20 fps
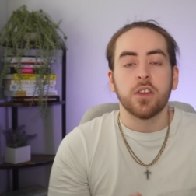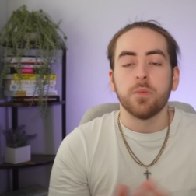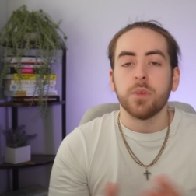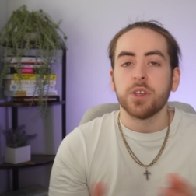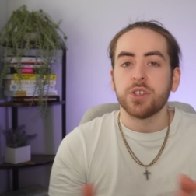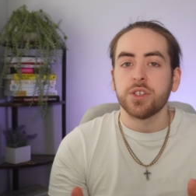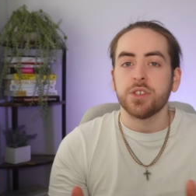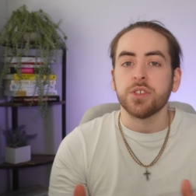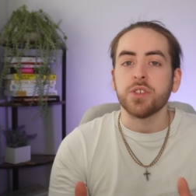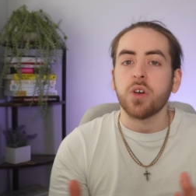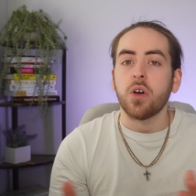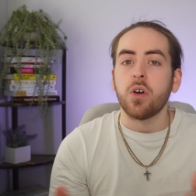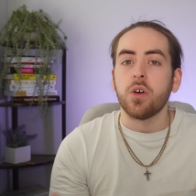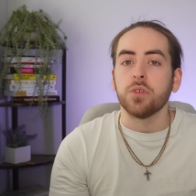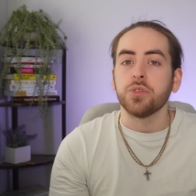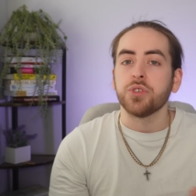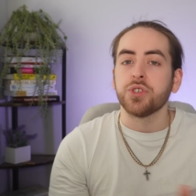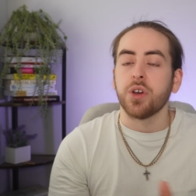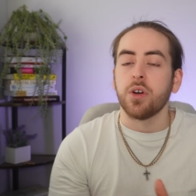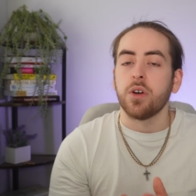Commissions
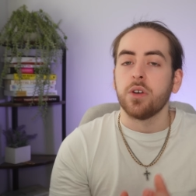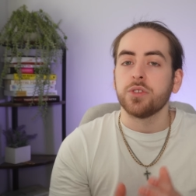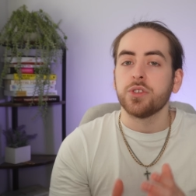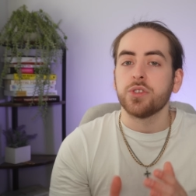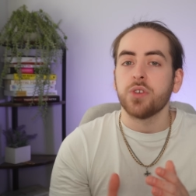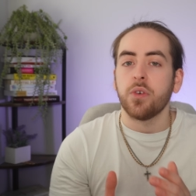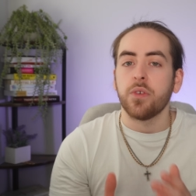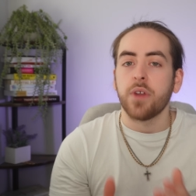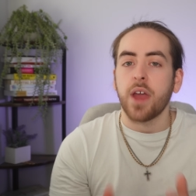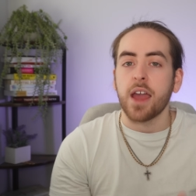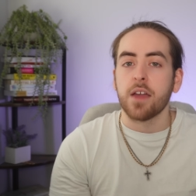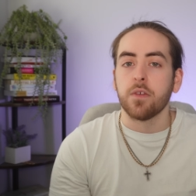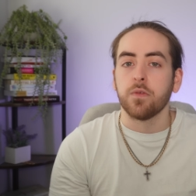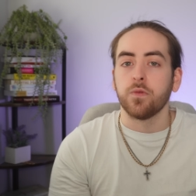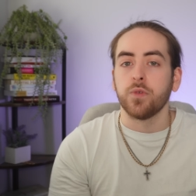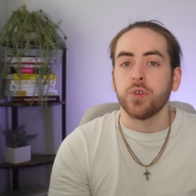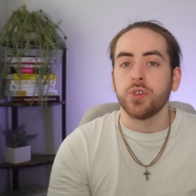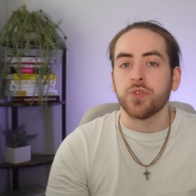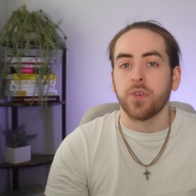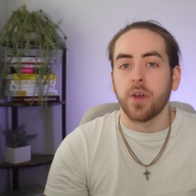aren't charged on
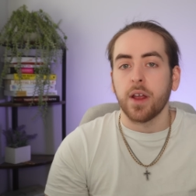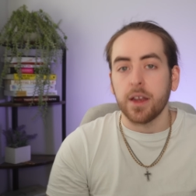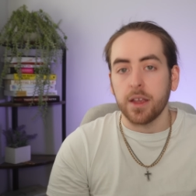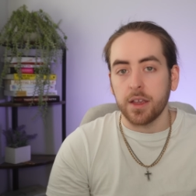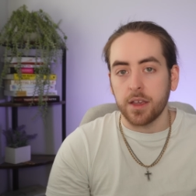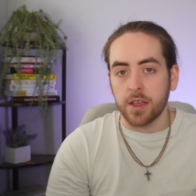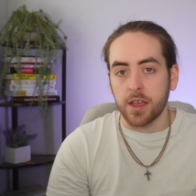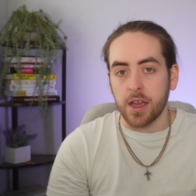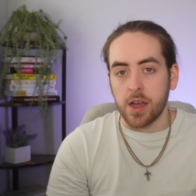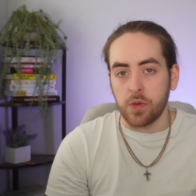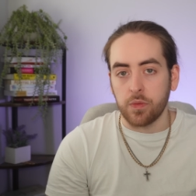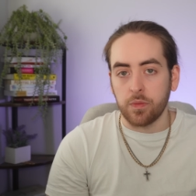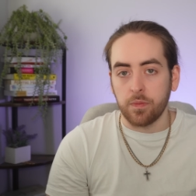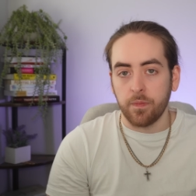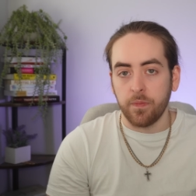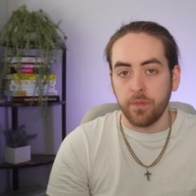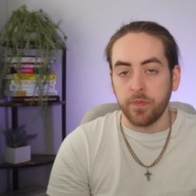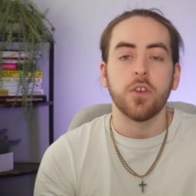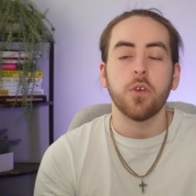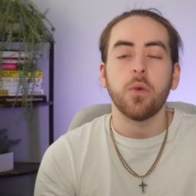every trading account,
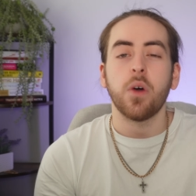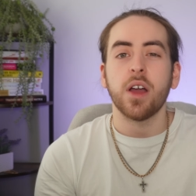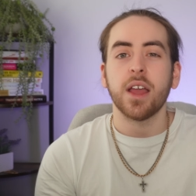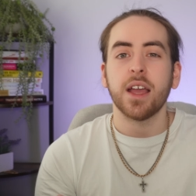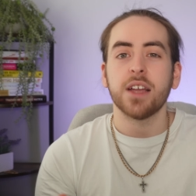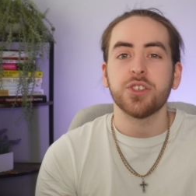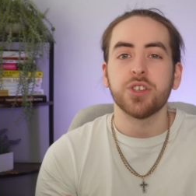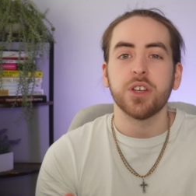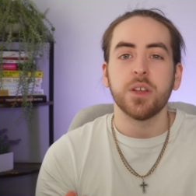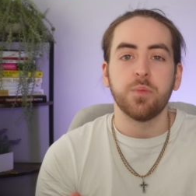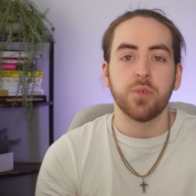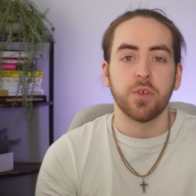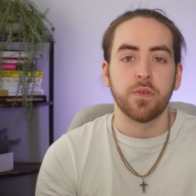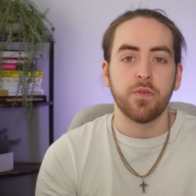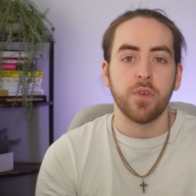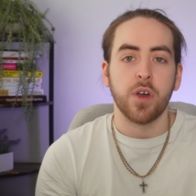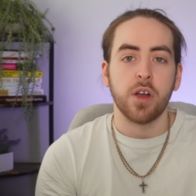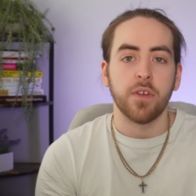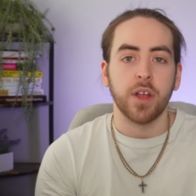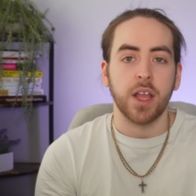though I actually
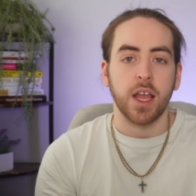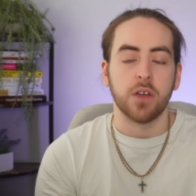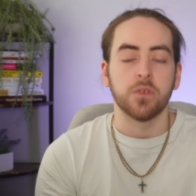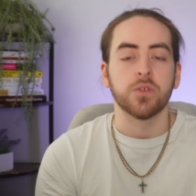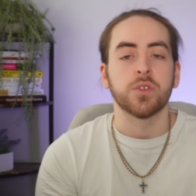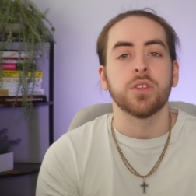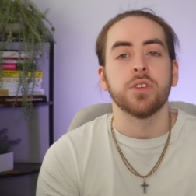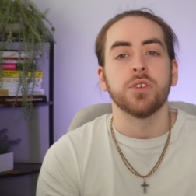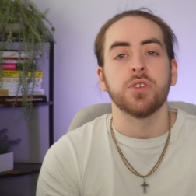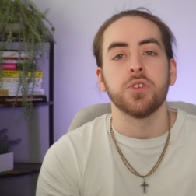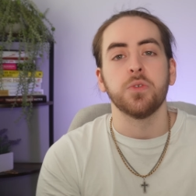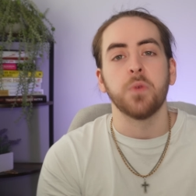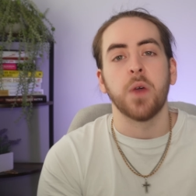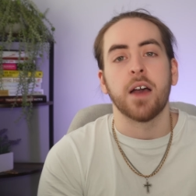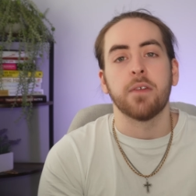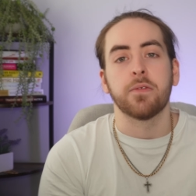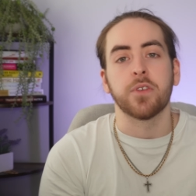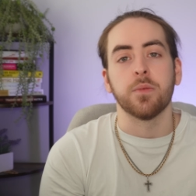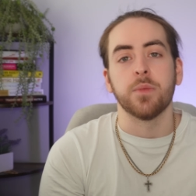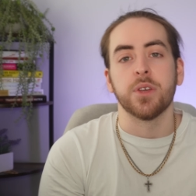prefer accounts that do
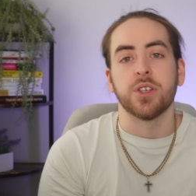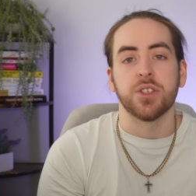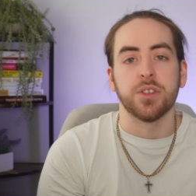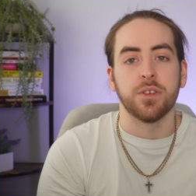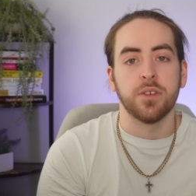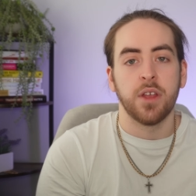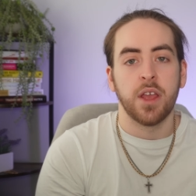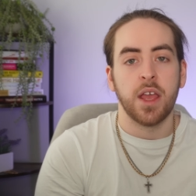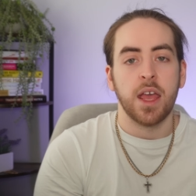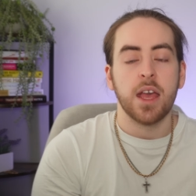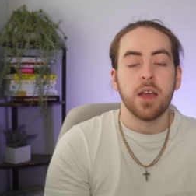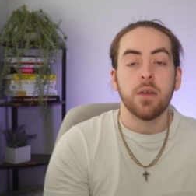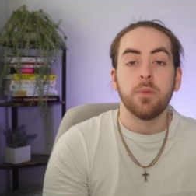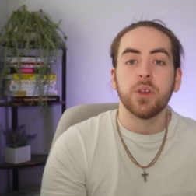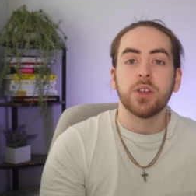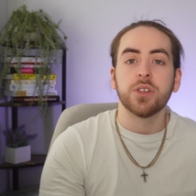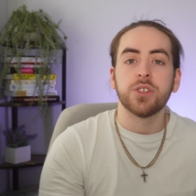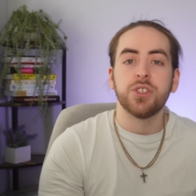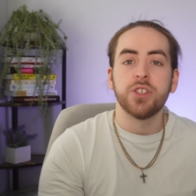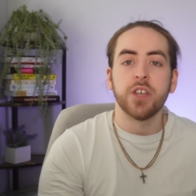have commission,
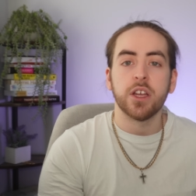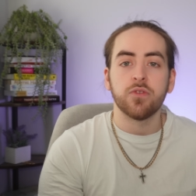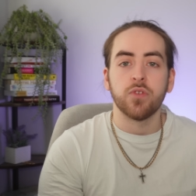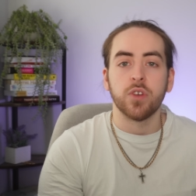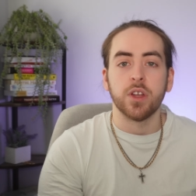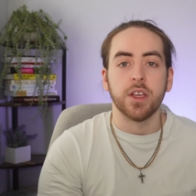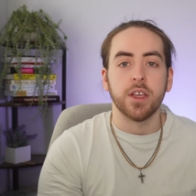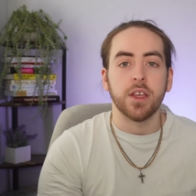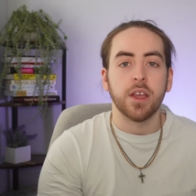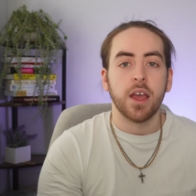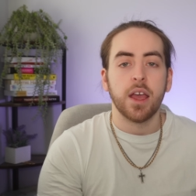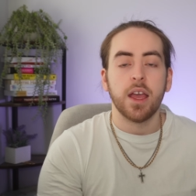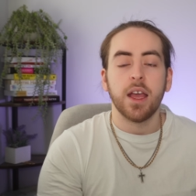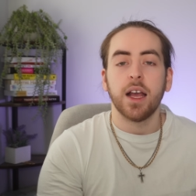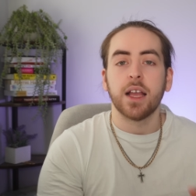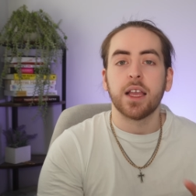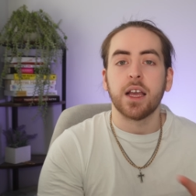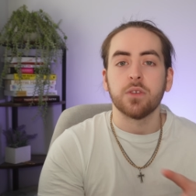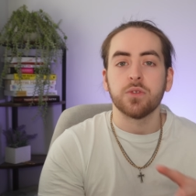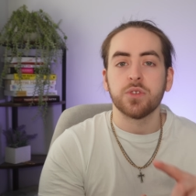because generally,
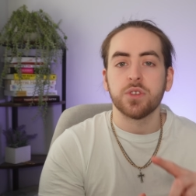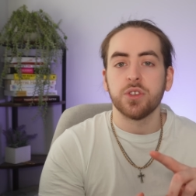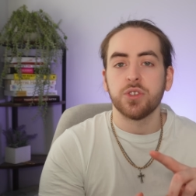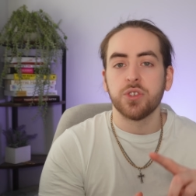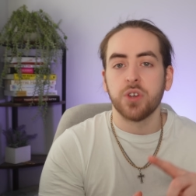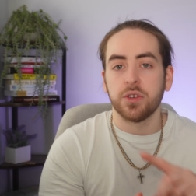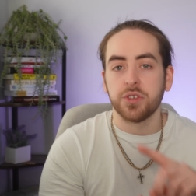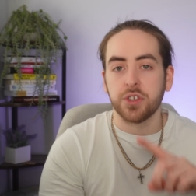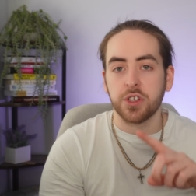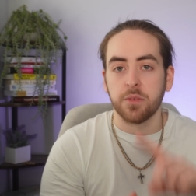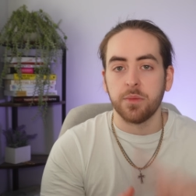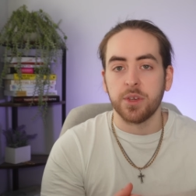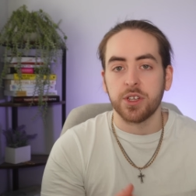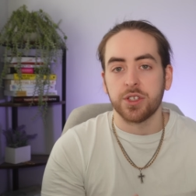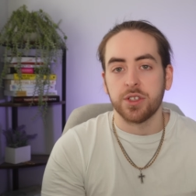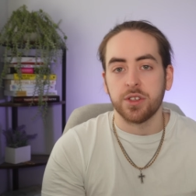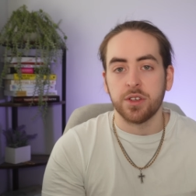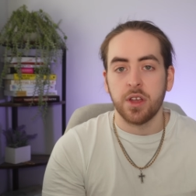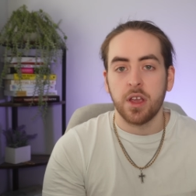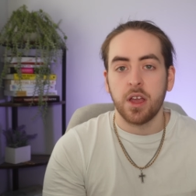accounts that charge a
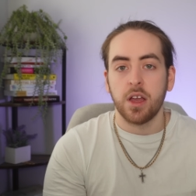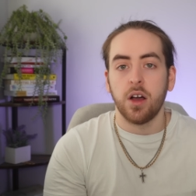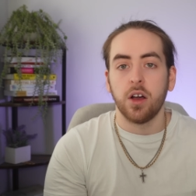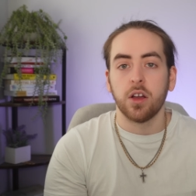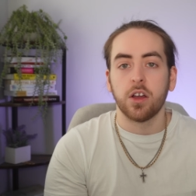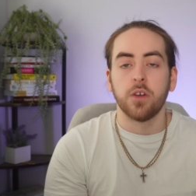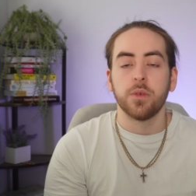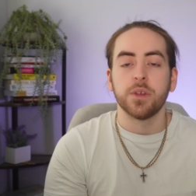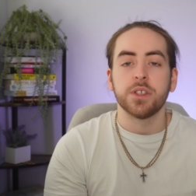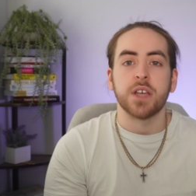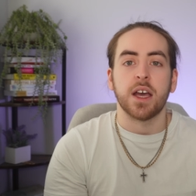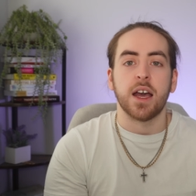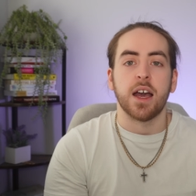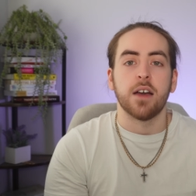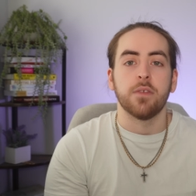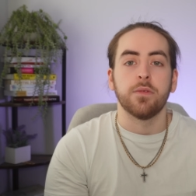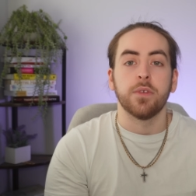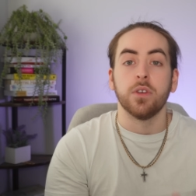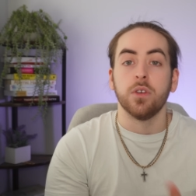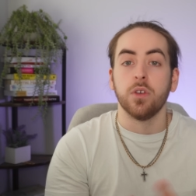commission are going to
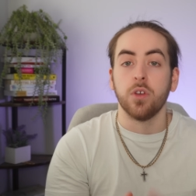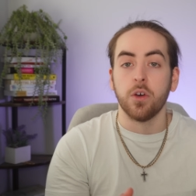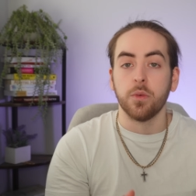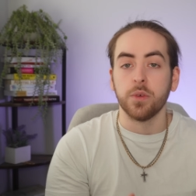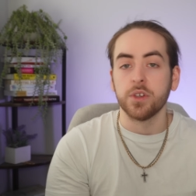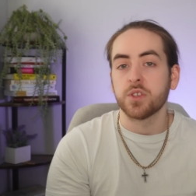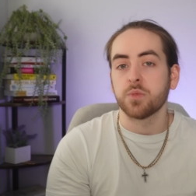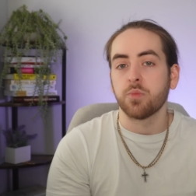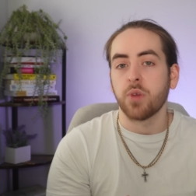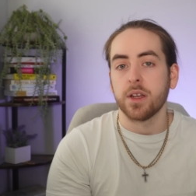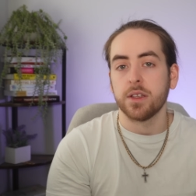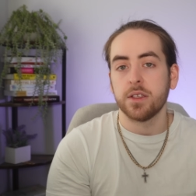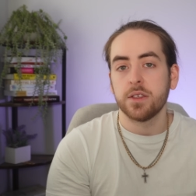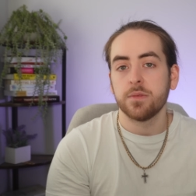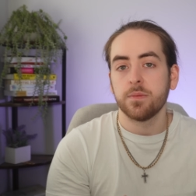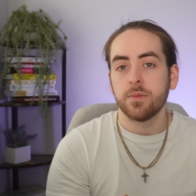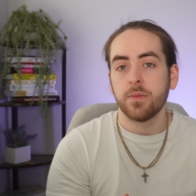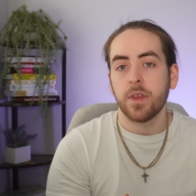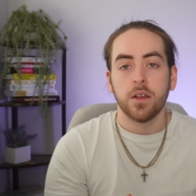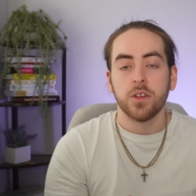have lower
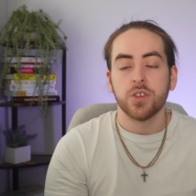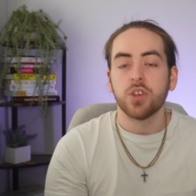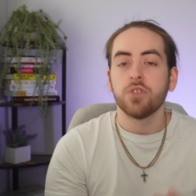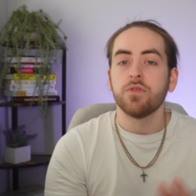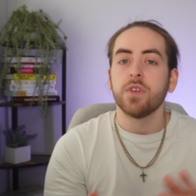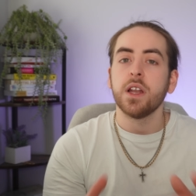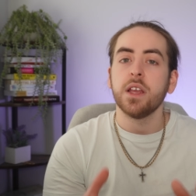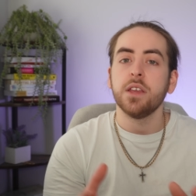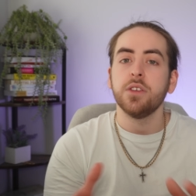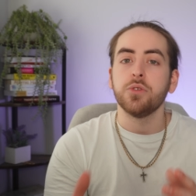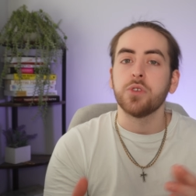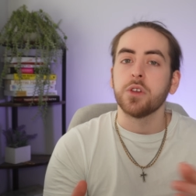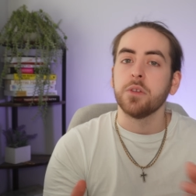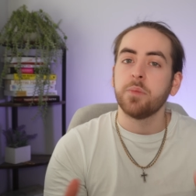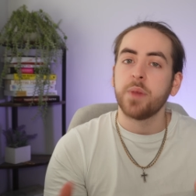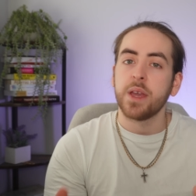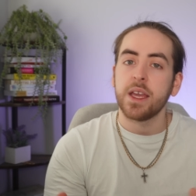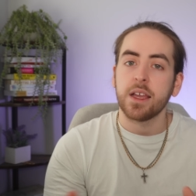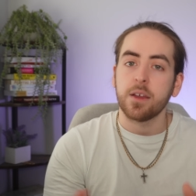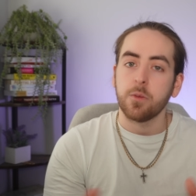spreads. So really, you
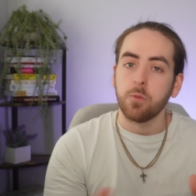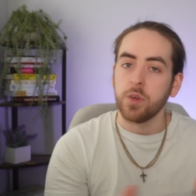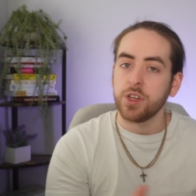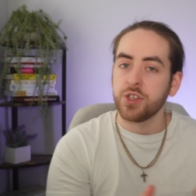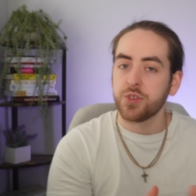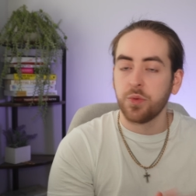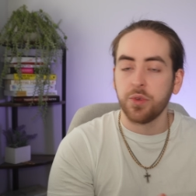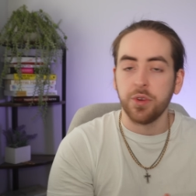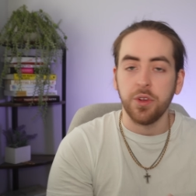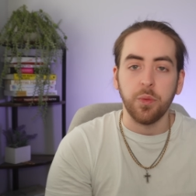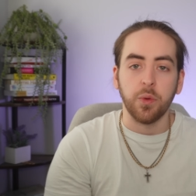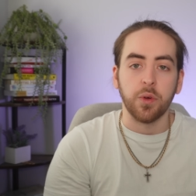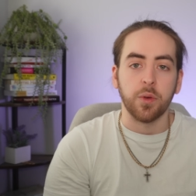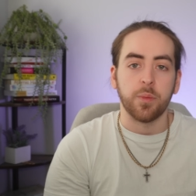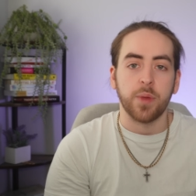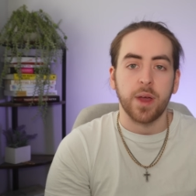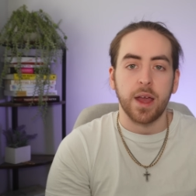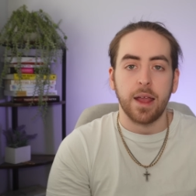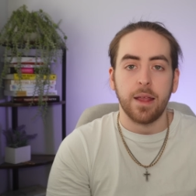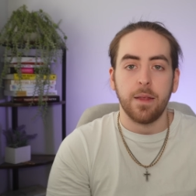can pick which one you want
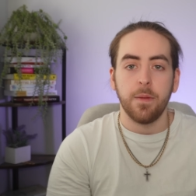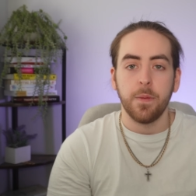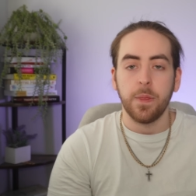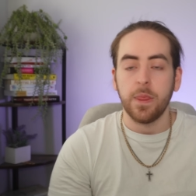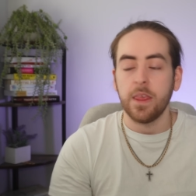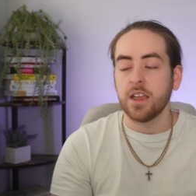to pay.